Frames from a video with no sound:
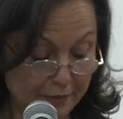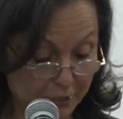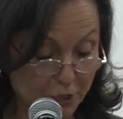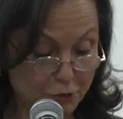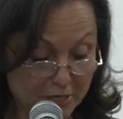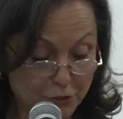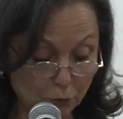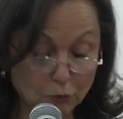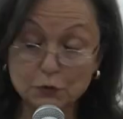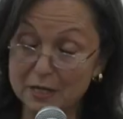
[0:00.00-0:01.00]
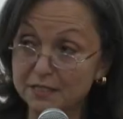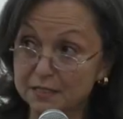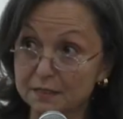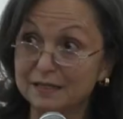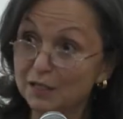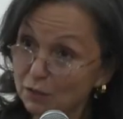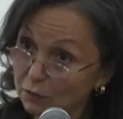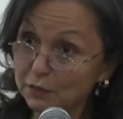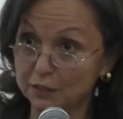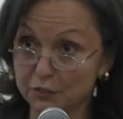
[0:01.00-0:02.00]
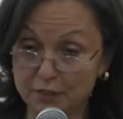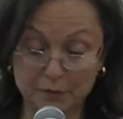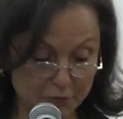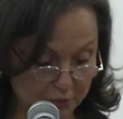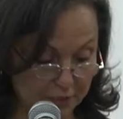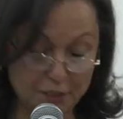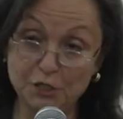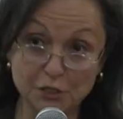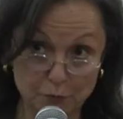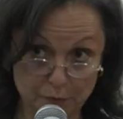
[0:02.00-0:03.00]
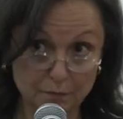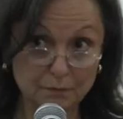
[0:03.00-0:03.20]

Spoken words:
The situation also has longer-term strategic